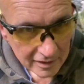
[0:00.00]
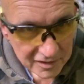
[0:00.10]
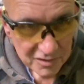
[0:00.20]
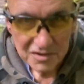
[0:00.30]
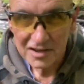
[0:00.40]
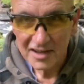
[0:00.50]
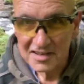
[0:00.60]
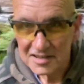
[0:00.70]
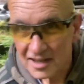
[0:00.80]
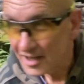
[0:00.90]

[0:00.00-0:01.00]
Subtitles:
So it's a nice